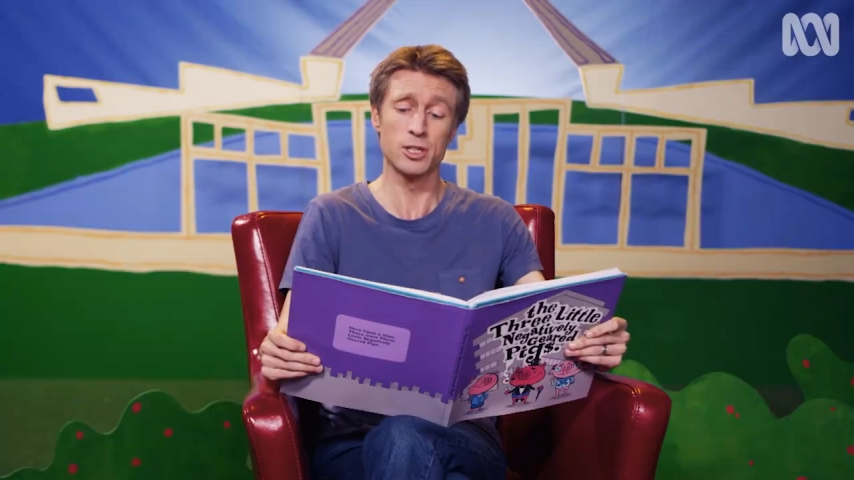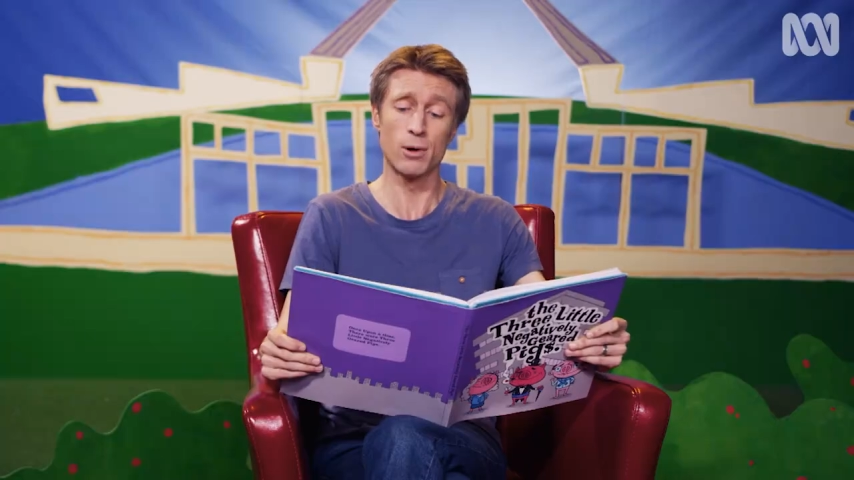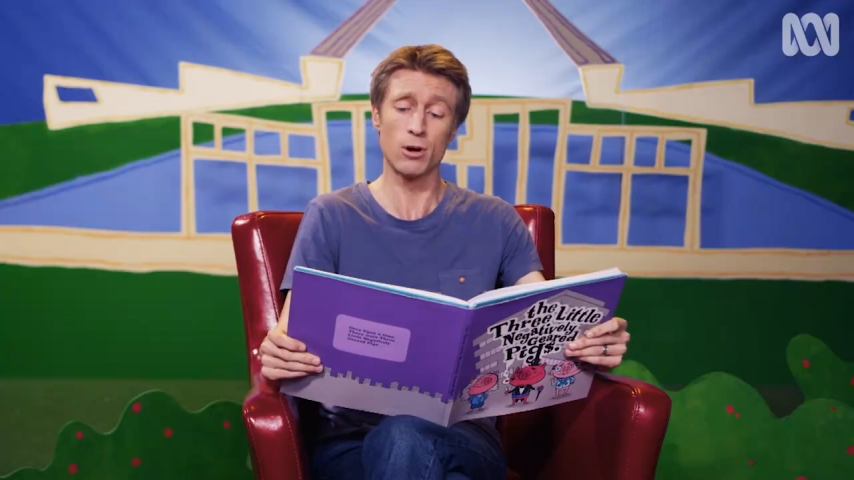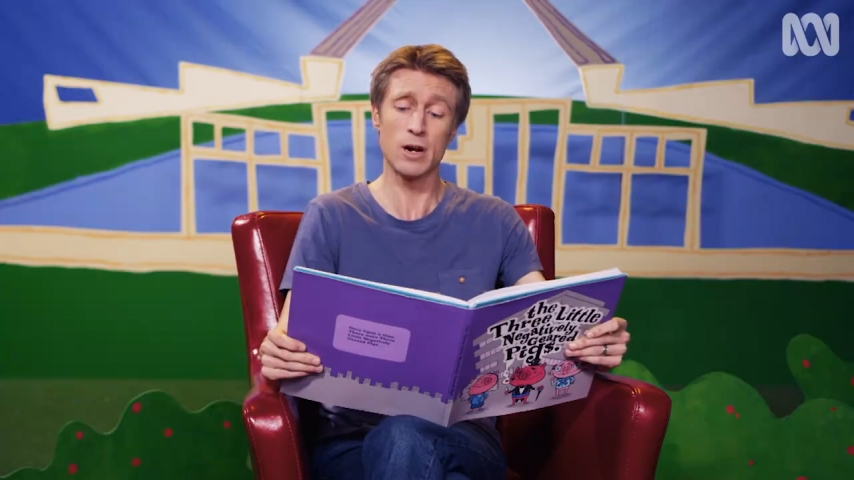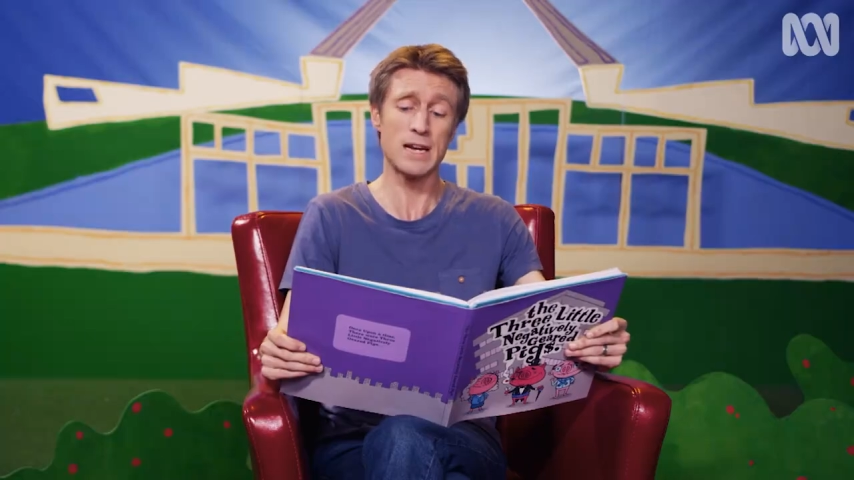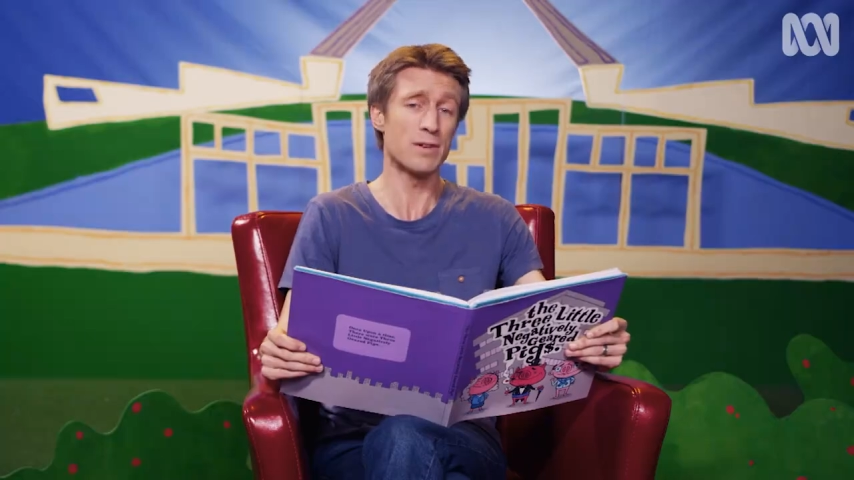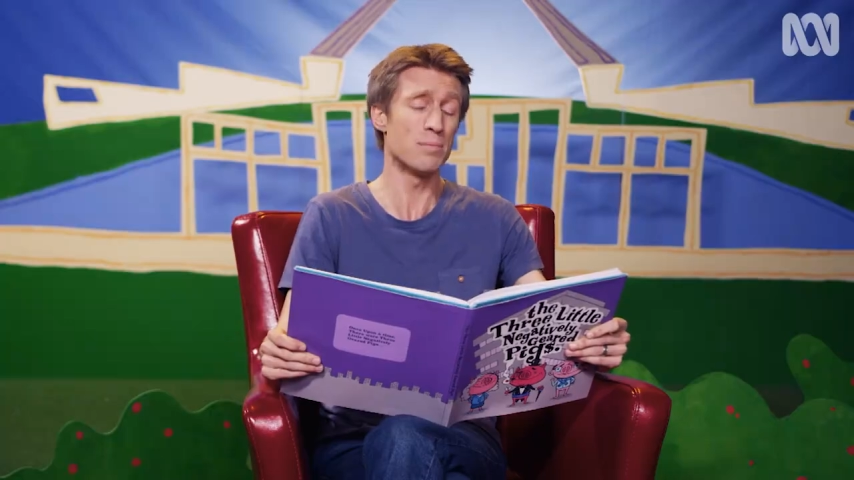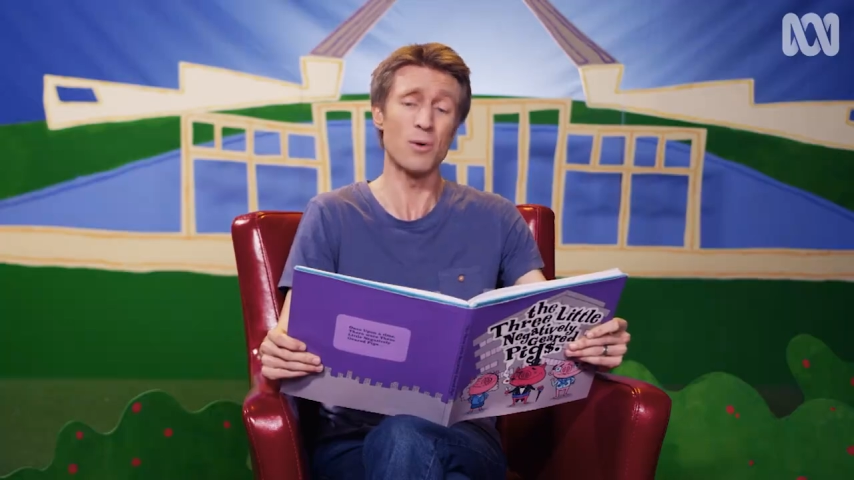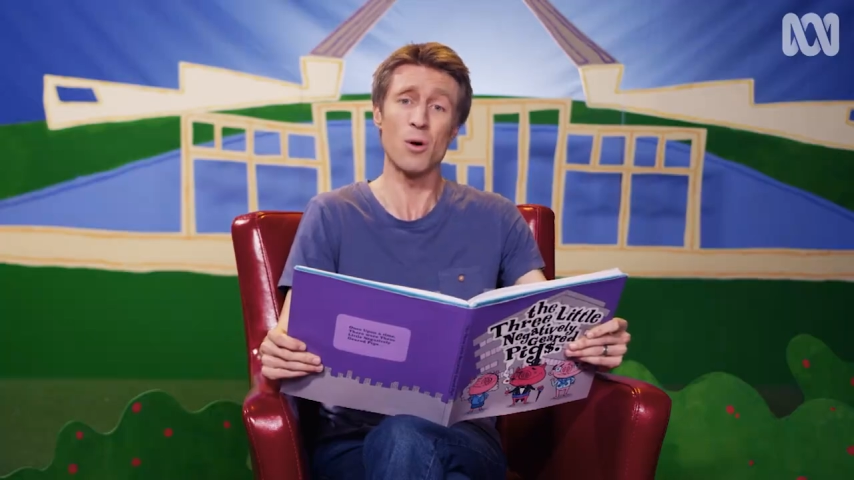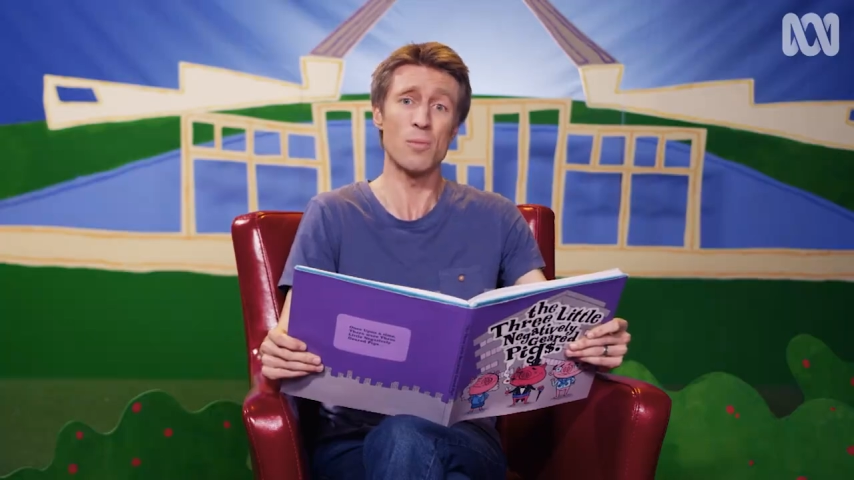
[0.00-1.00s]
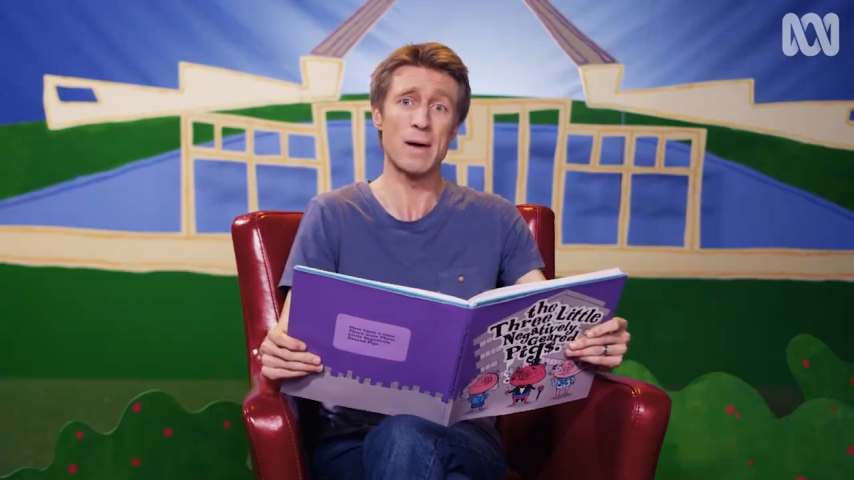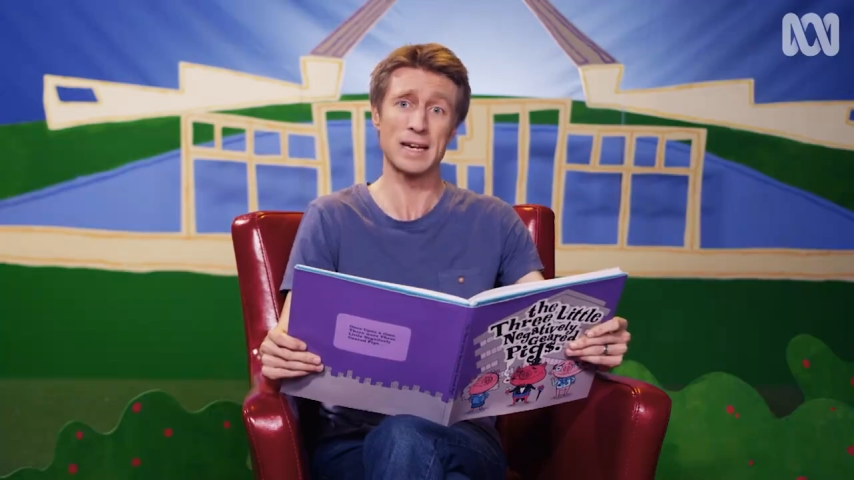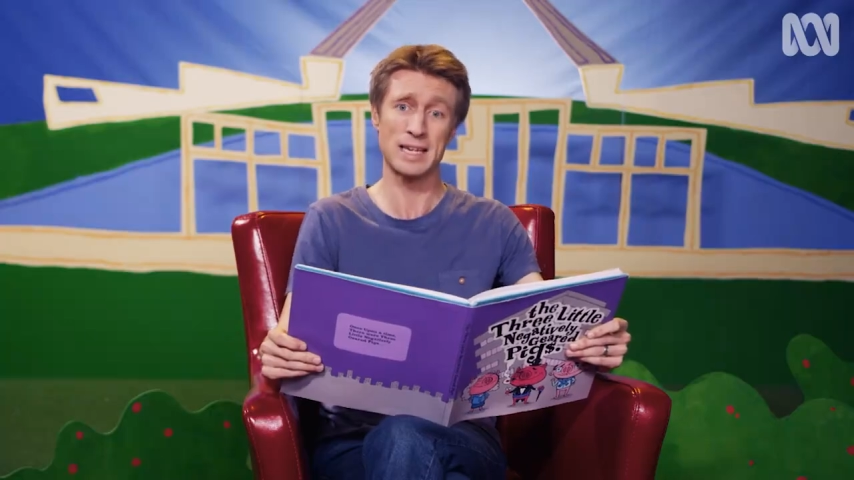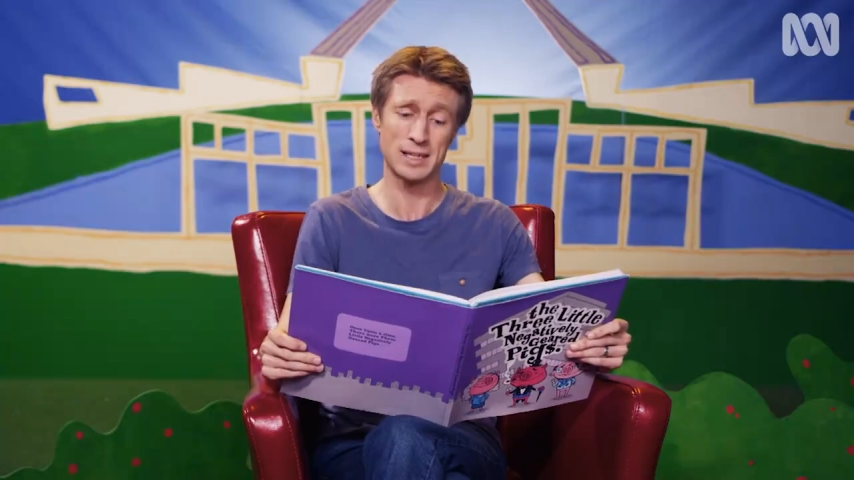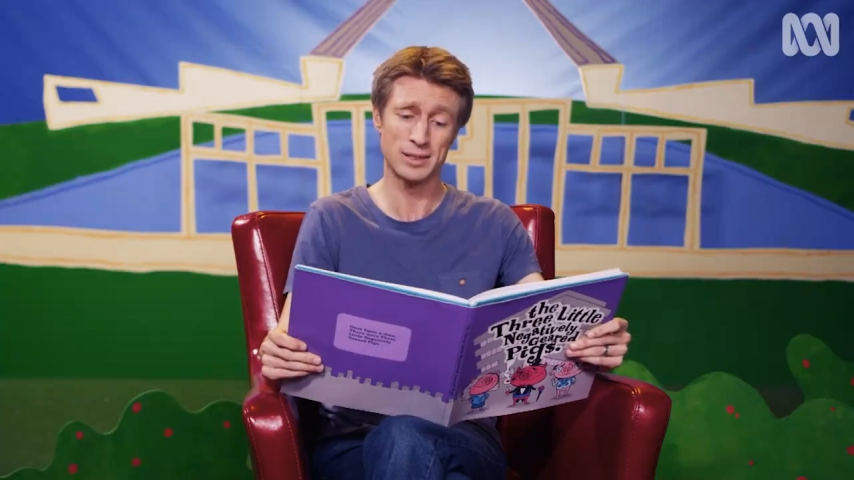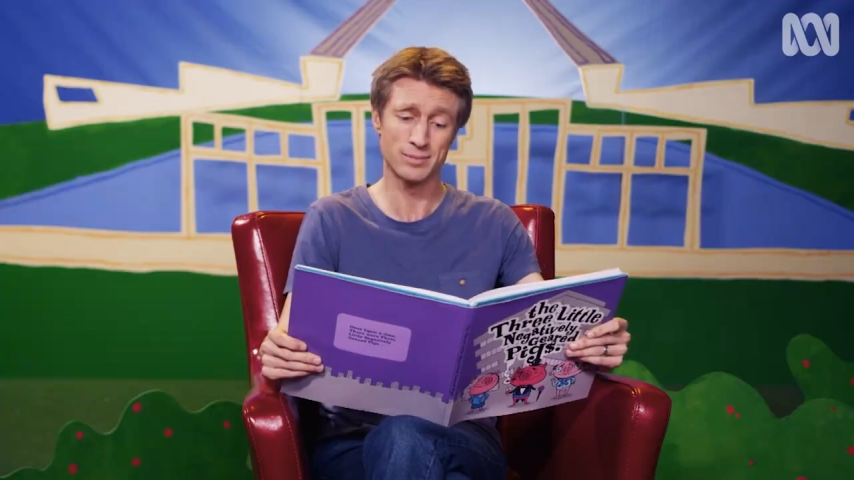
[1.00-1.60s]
to borrow even more money."